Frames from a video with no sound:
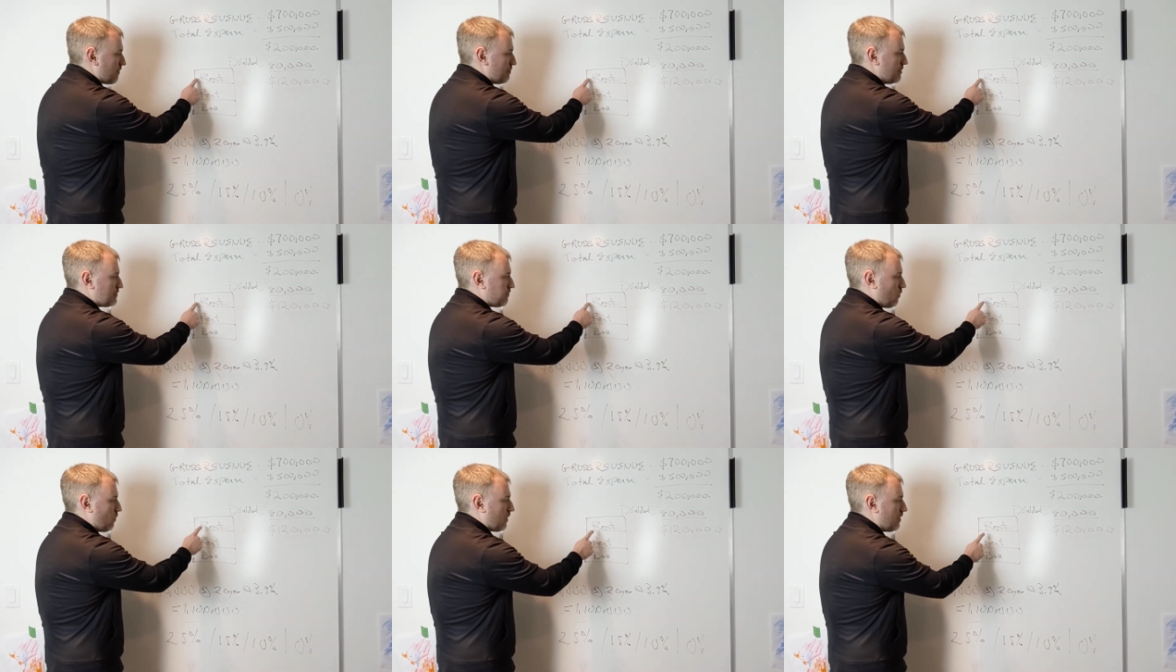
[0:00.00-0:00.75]
from this
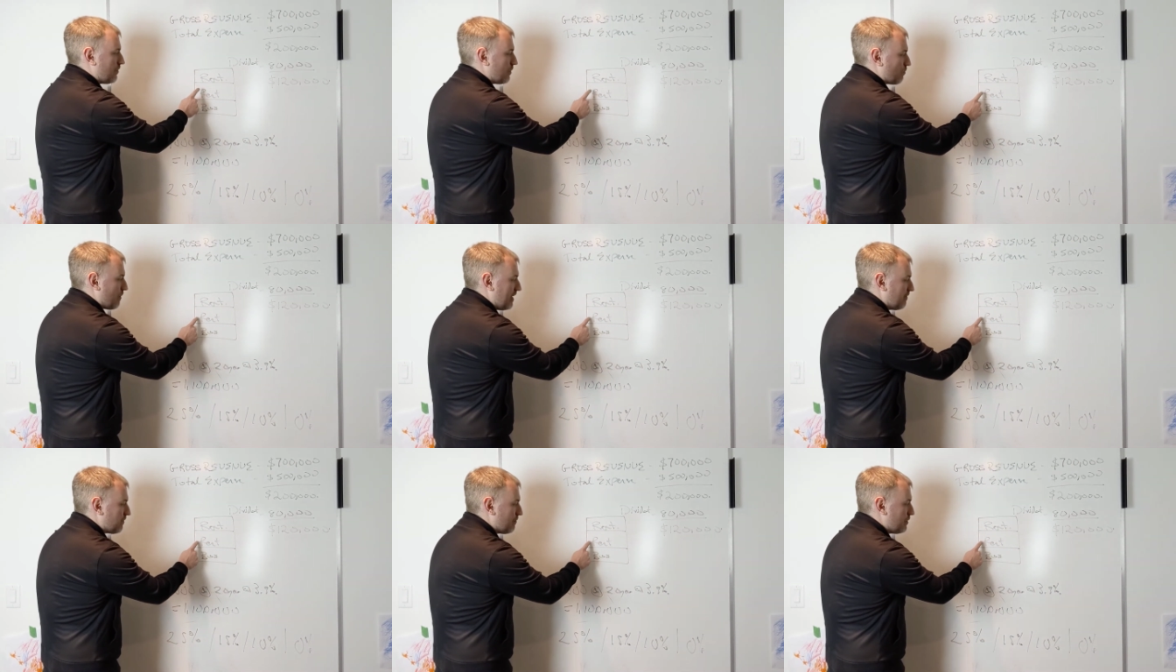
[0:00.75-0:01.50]
floor, the
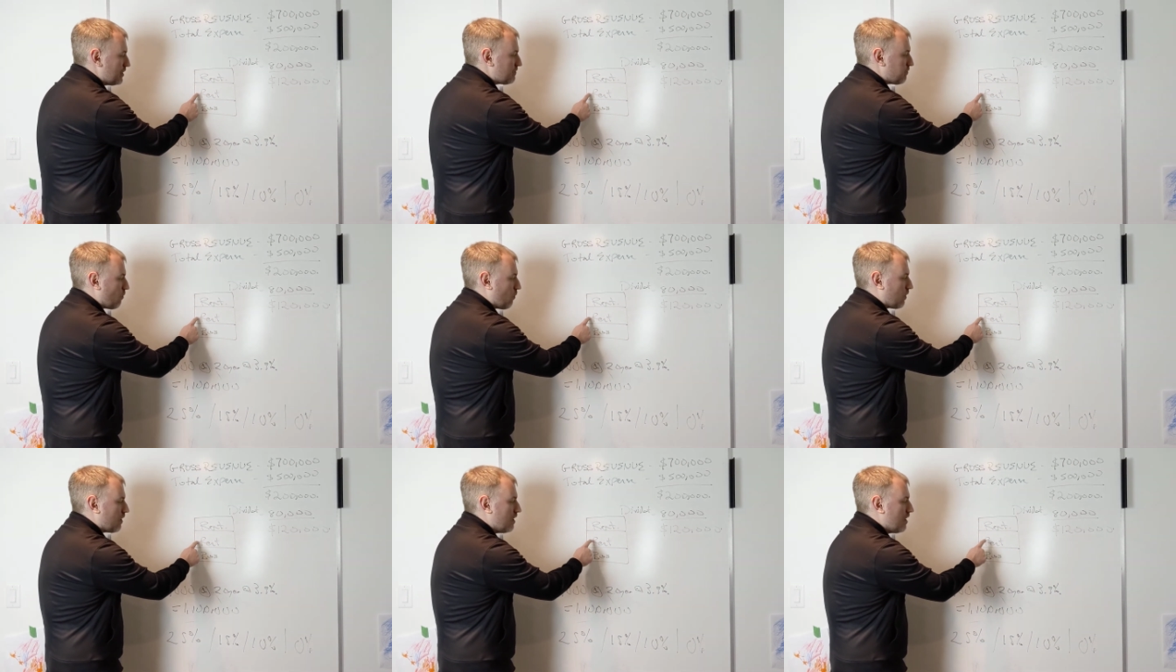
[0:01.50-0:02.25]
rent from this
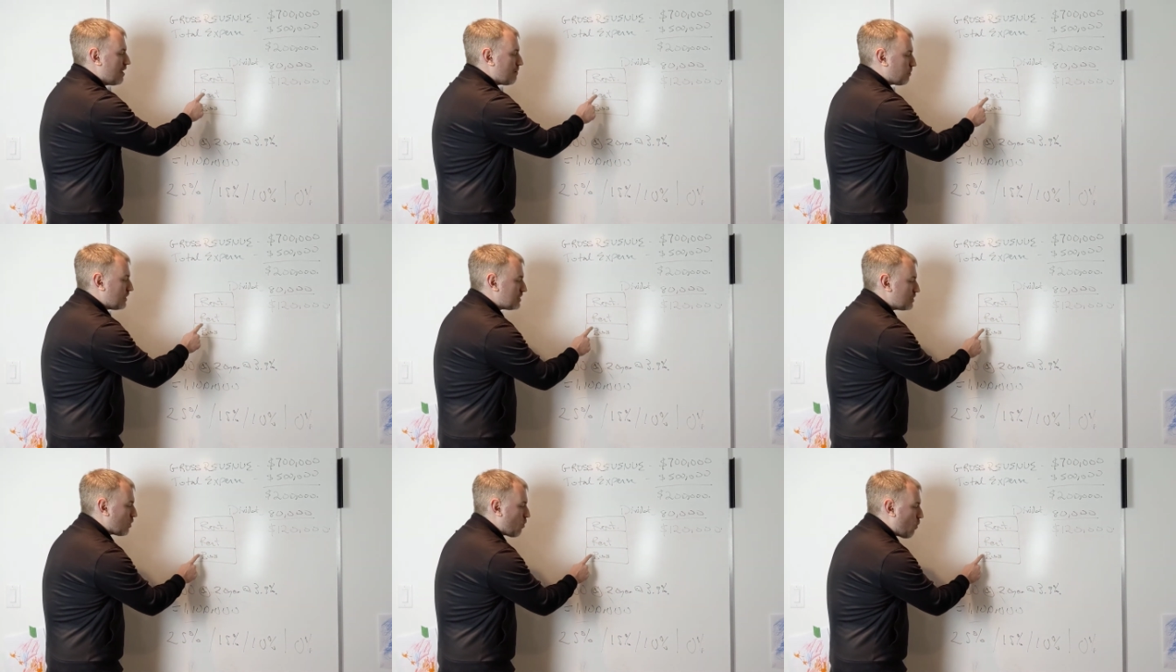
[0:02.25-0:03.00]
floor,
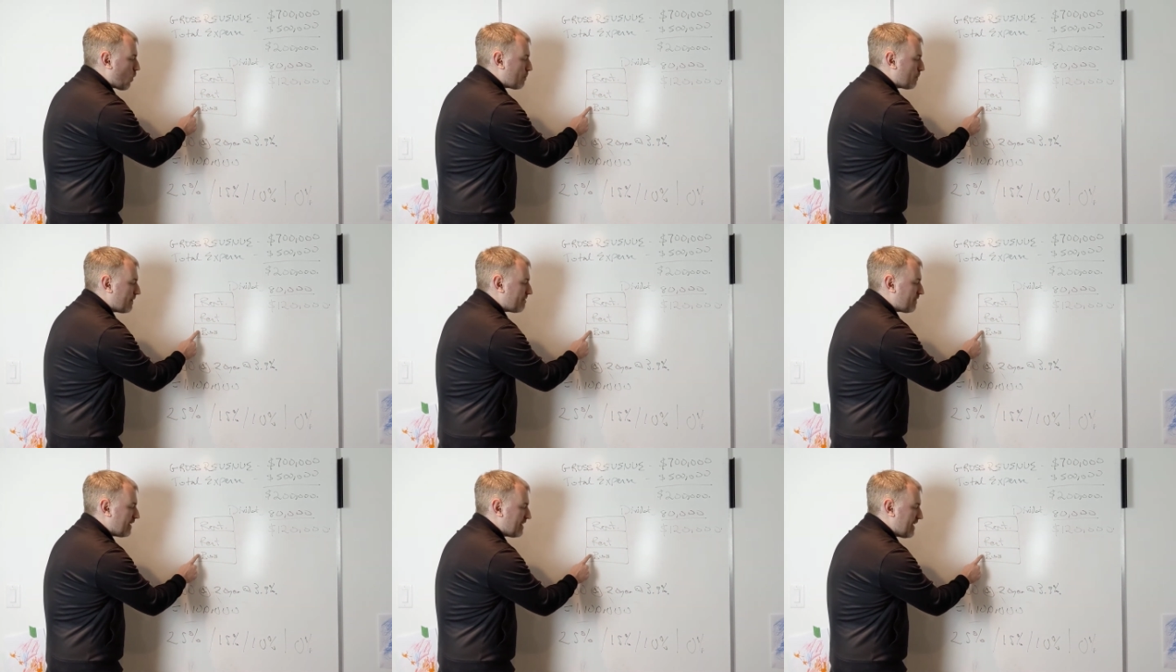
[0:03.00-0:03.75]
plus the
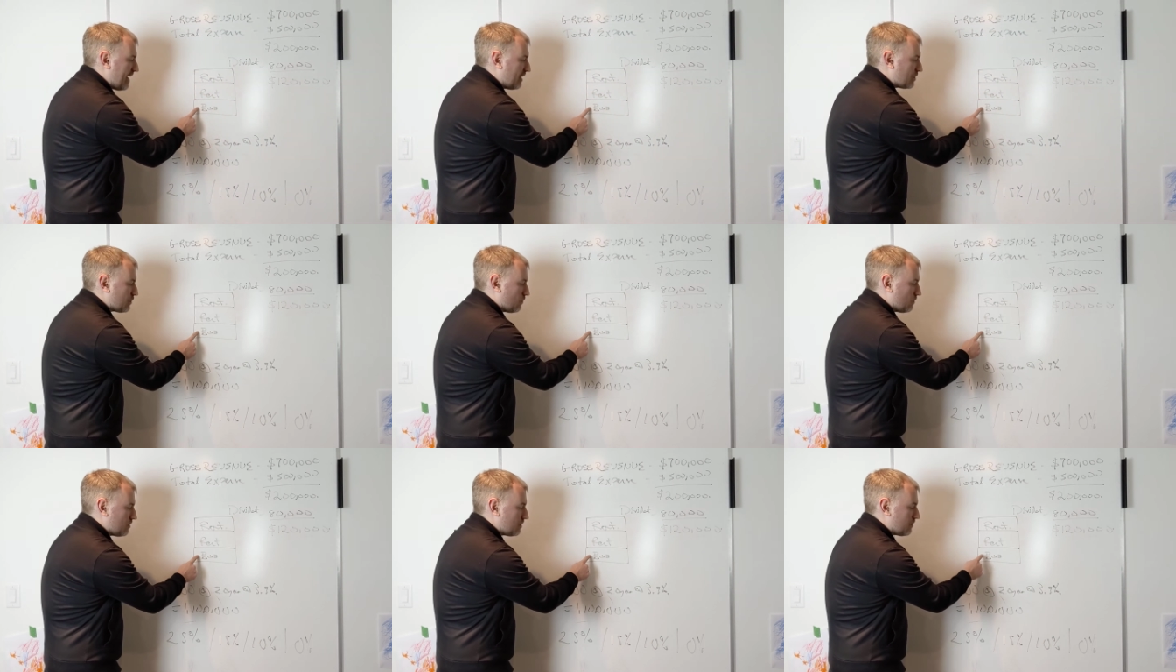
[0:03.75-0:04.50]
corporate
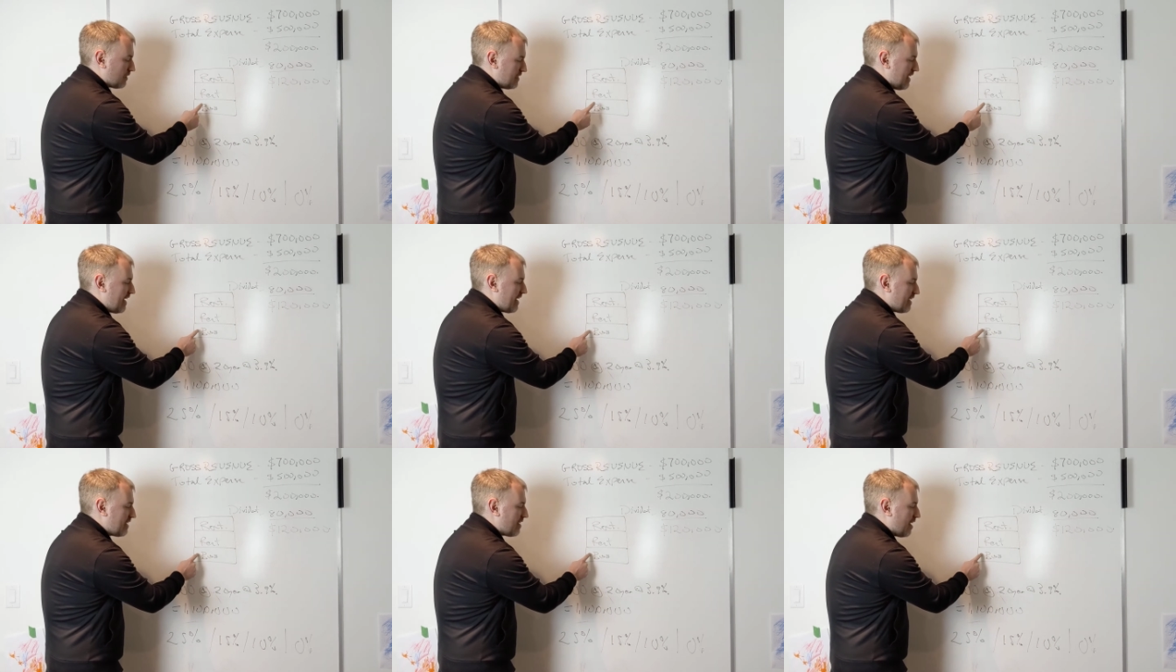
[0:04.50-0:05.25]
financials or the
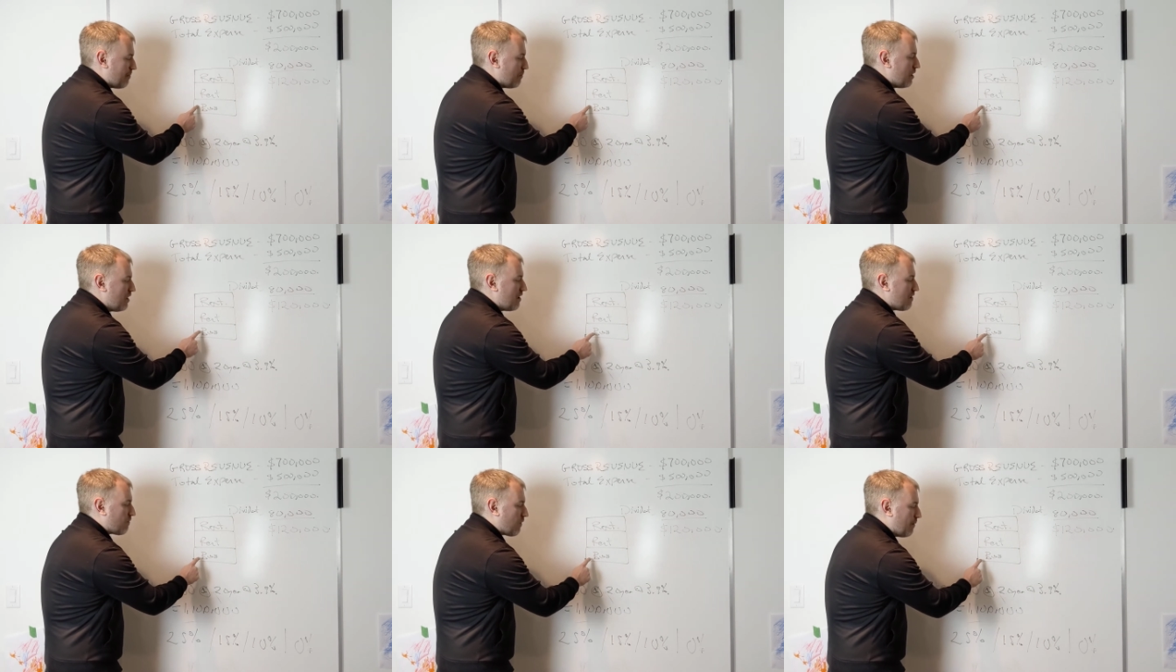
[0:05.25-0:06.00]
net income
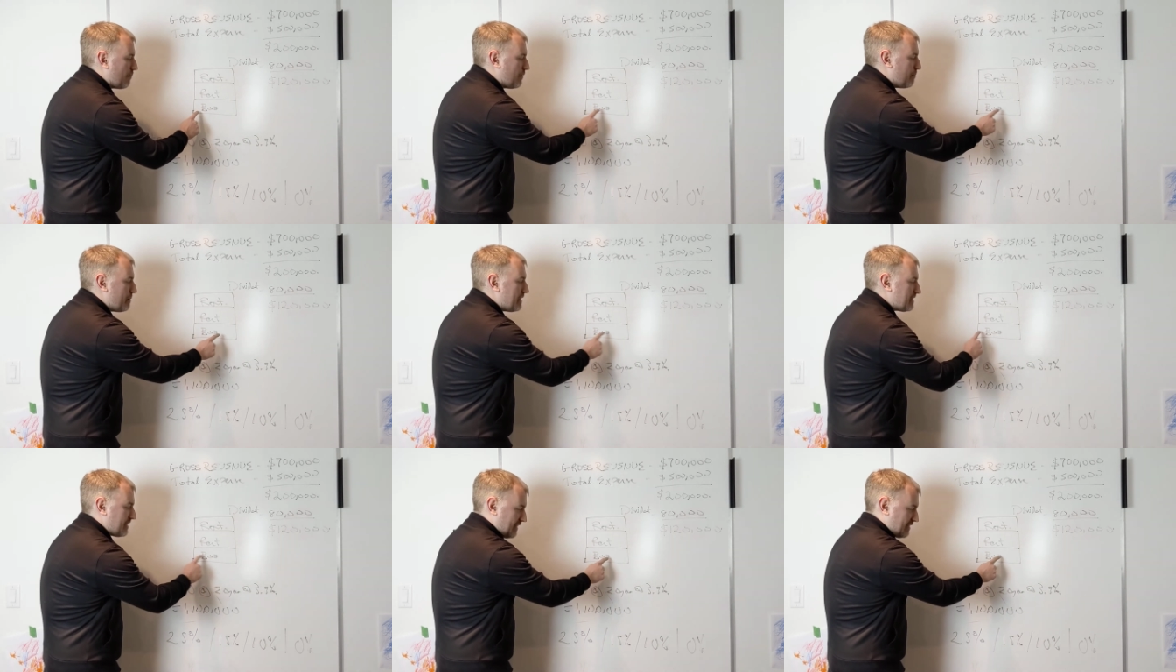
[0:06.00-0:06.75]
from the
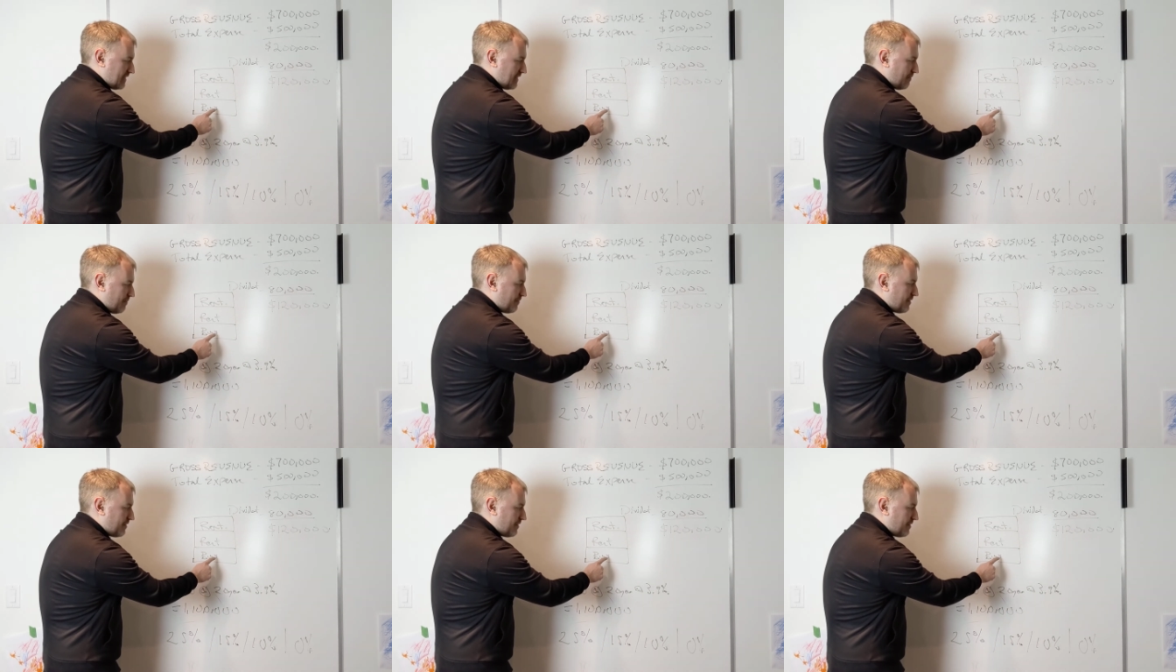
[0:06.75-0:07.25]
business.